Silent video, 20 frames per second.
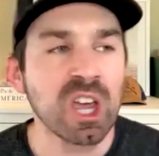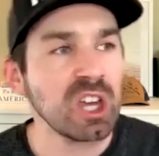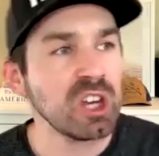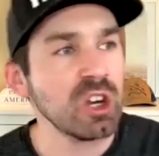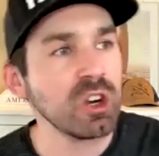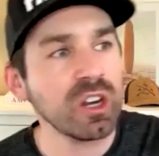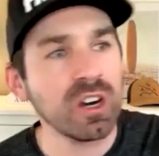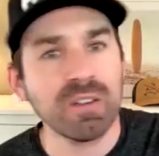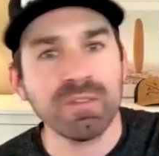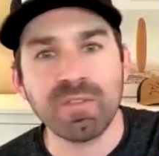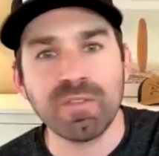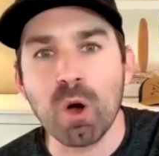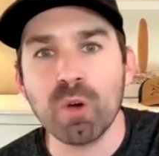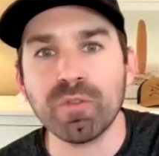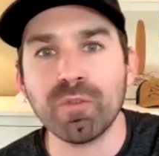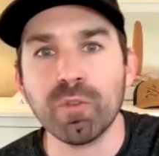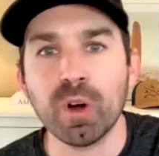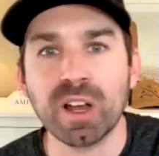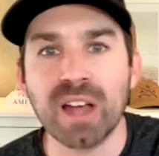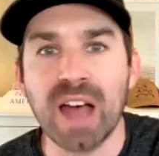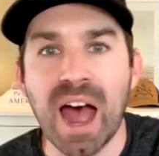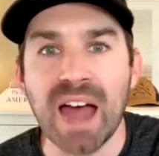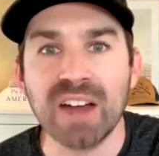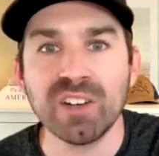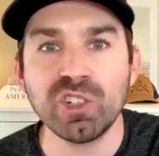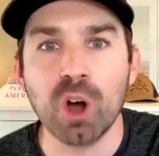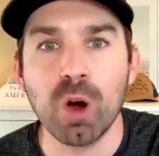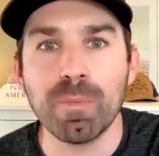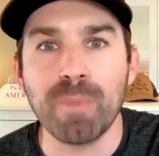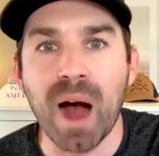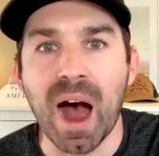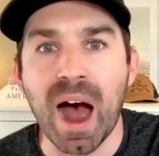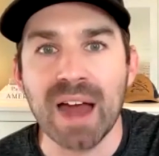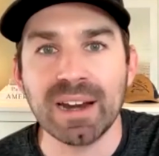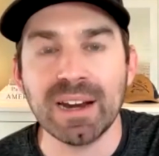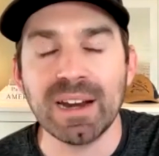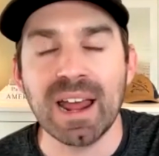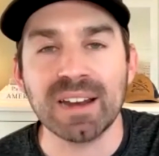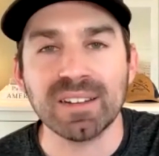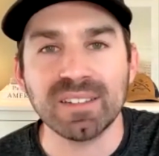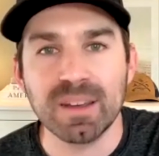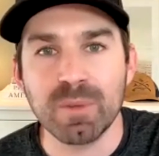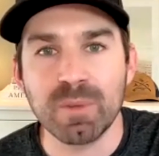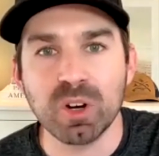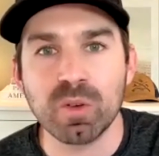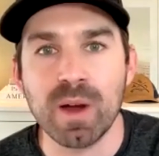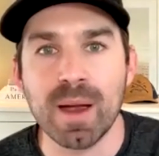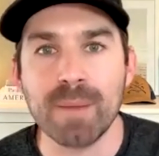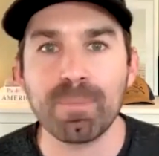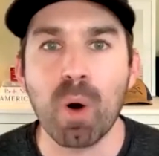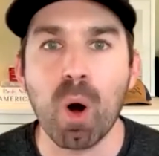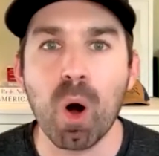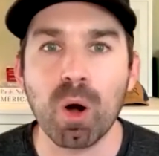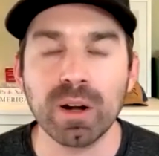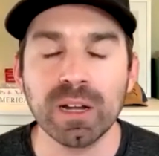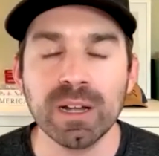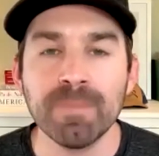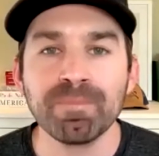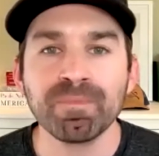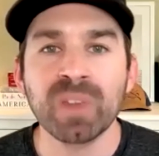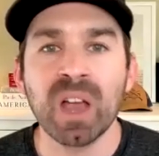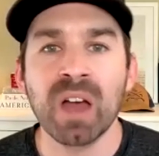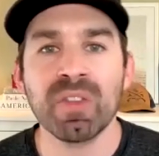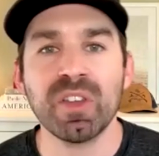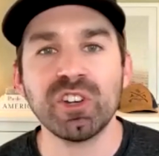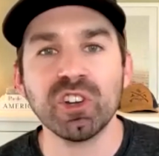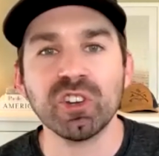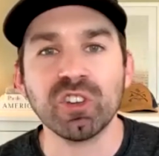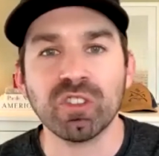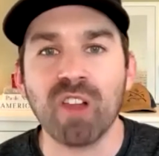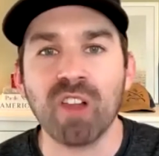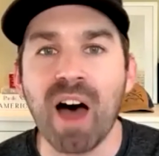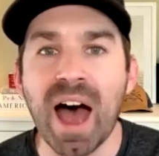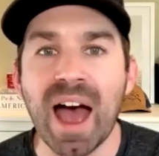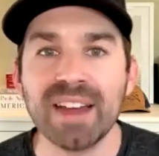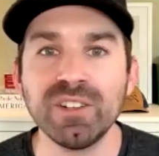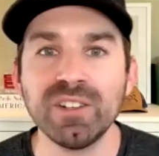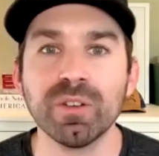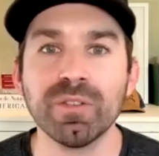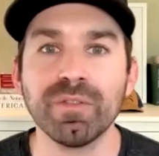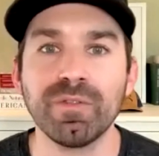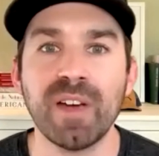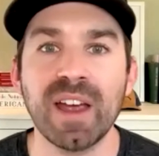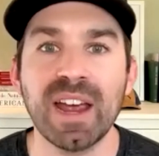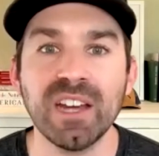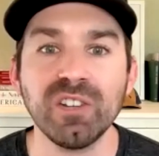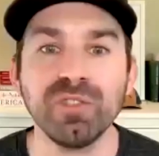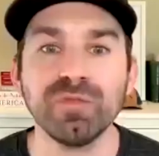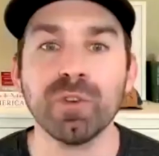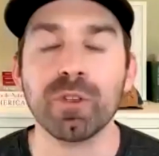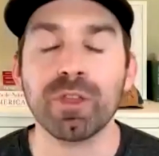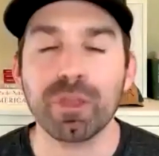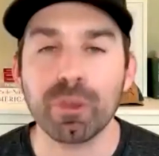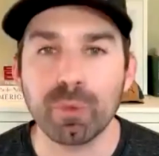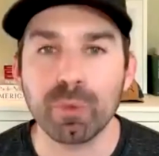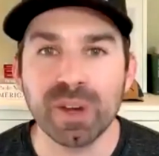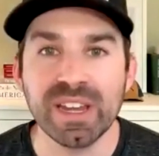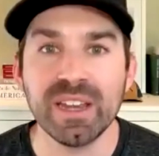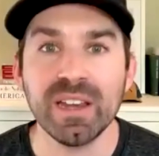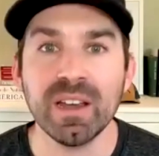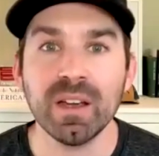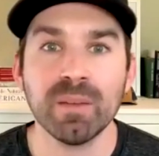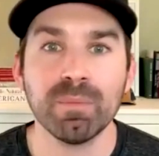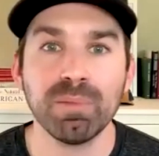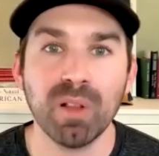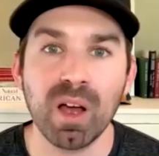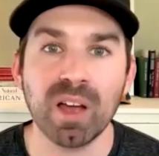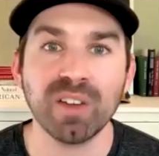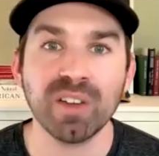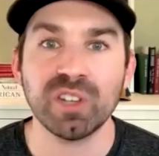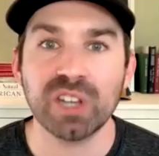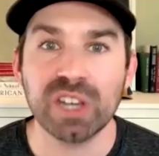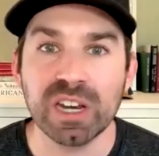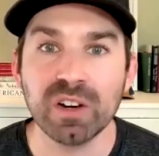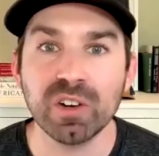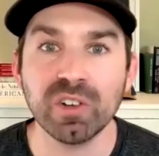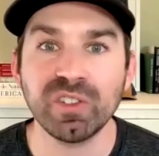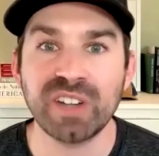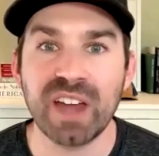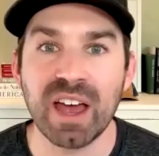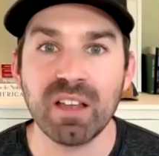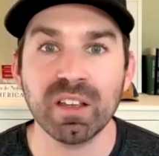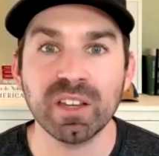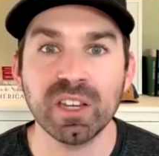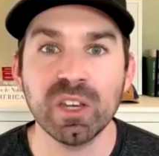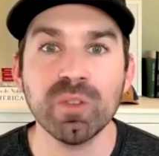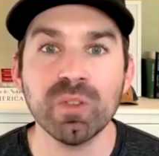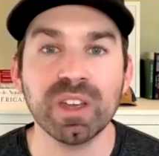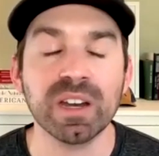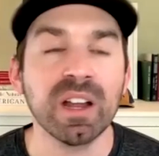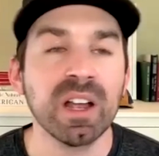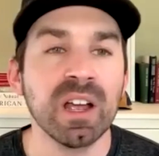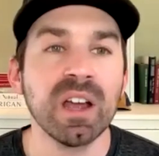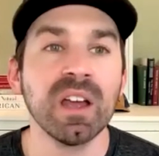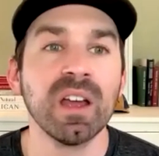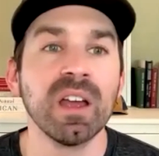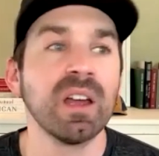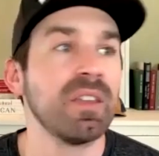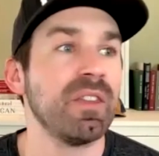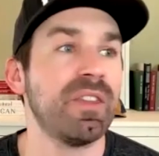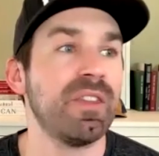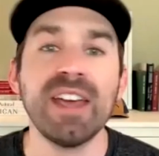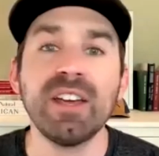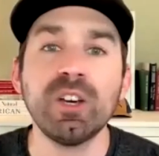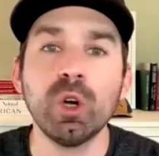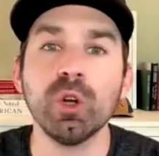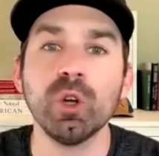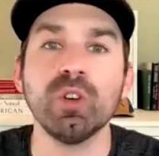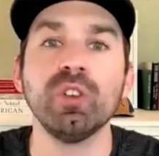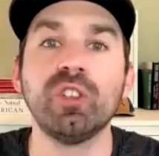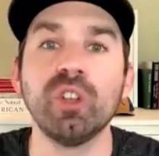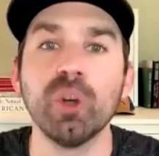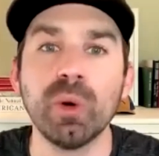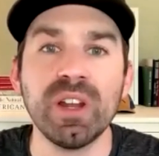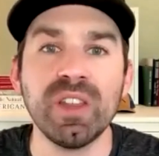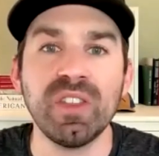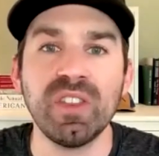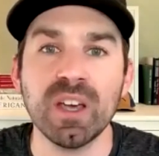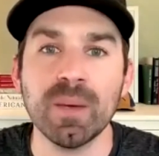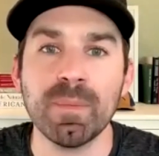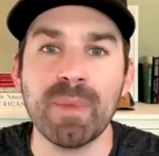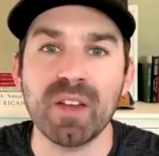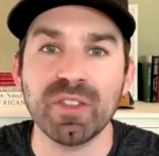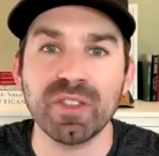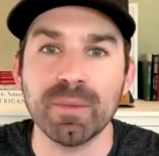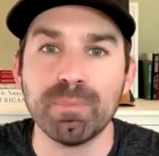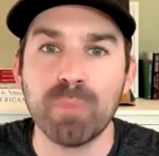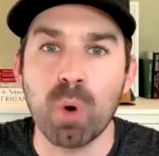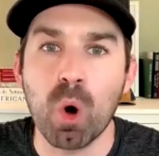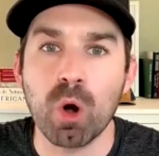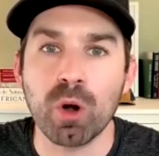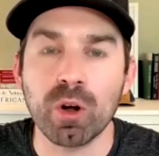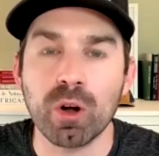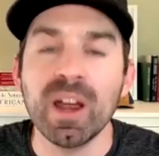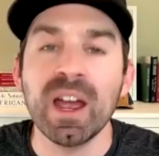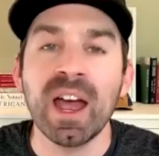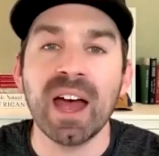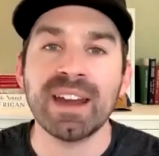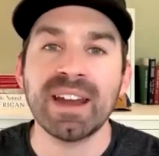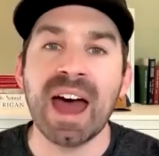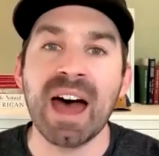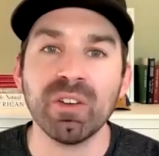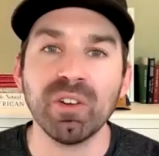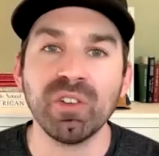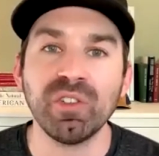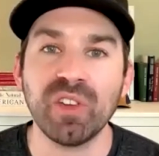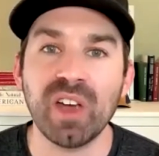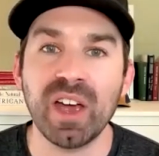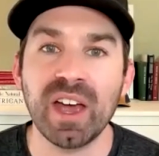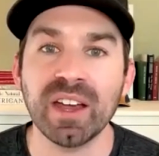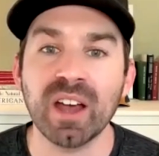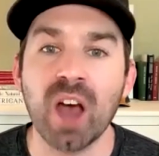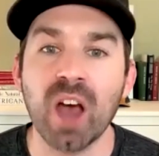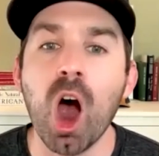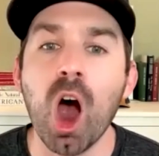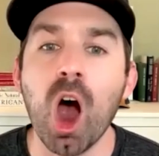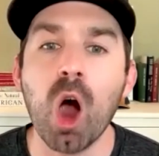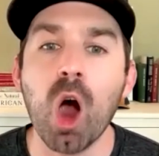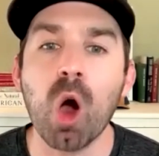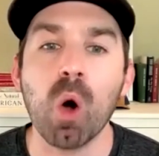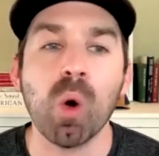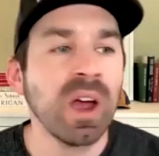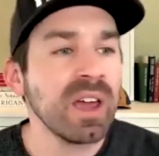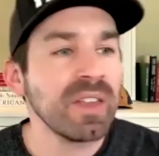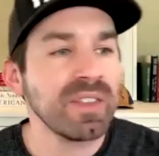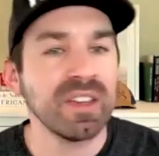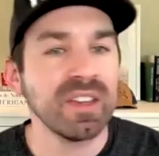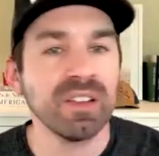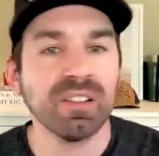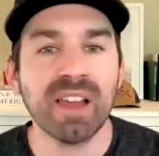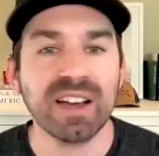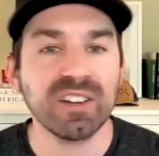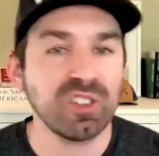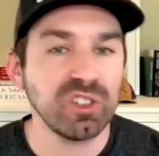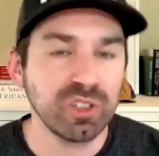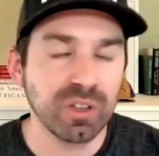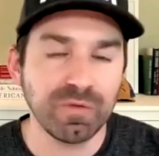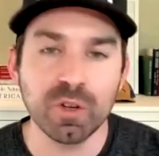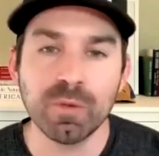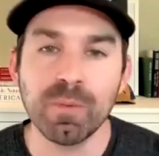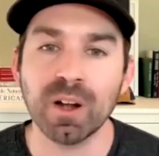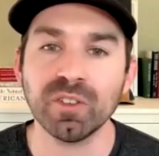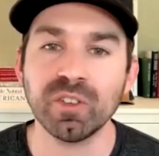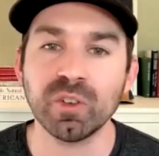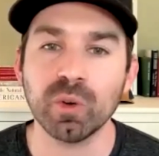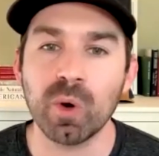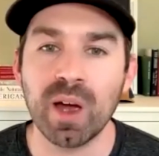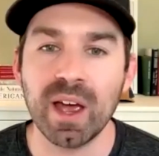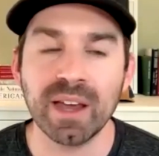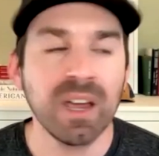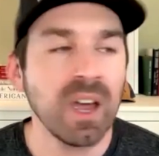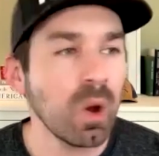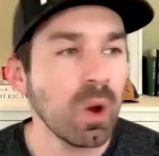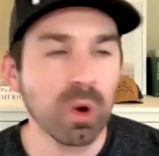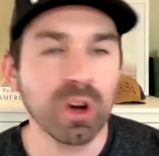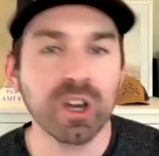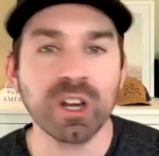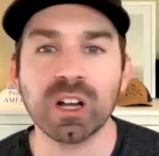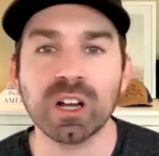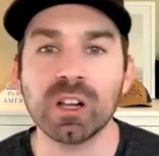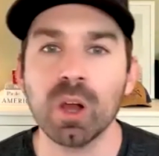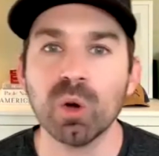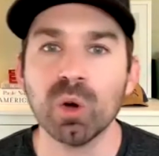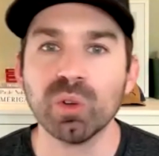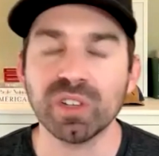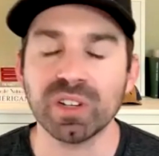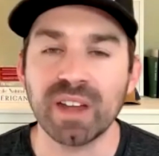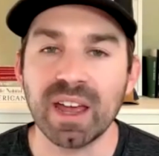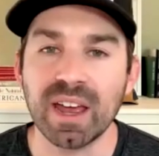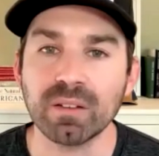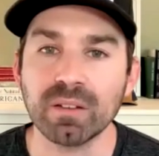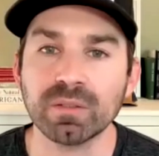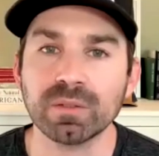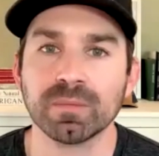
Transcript: You're going to vote for a guy, Joe Biden and Democrat Party, that just lied to your face for three plus years, telling you that they couldn't do anything about the border. And now they're saying, oh, the election's a few months away. We're going to close it down.